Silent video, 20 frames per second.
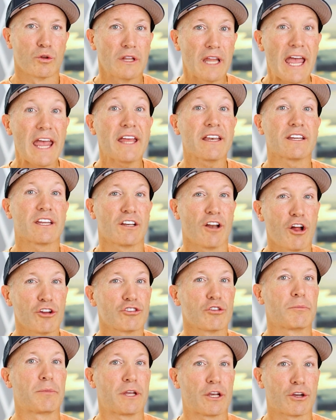land can
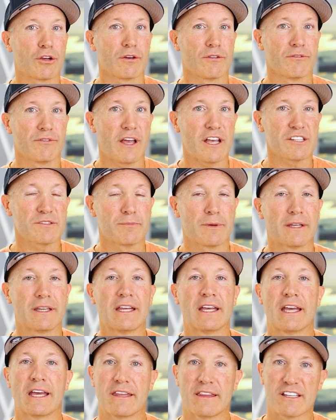also be a good investment,
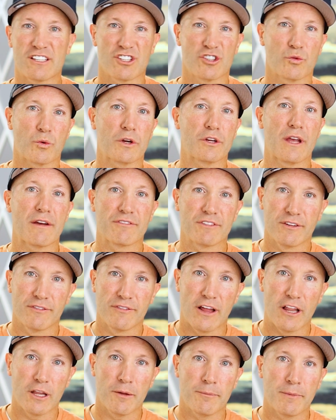and this is where you have
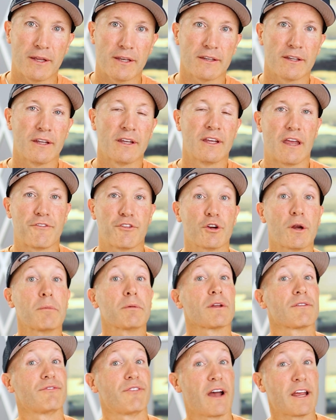development. If you're
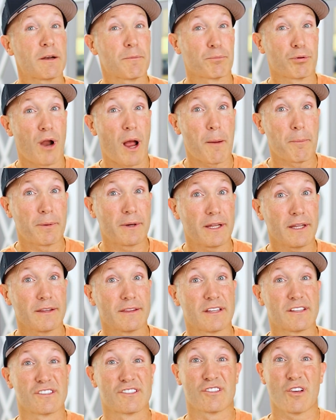able to find a property
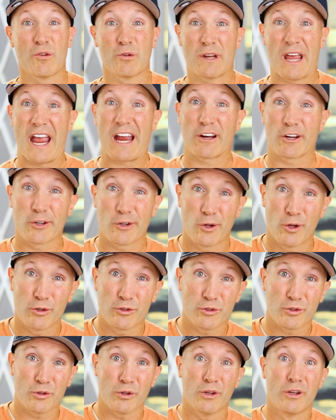that's zoned
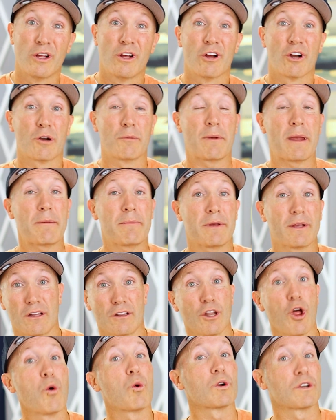agricultural or maybe a
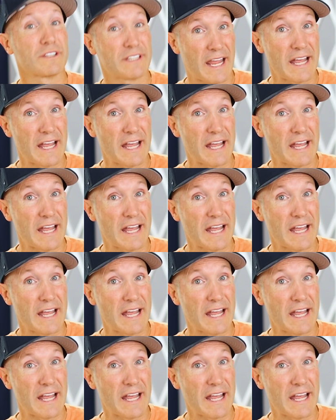lower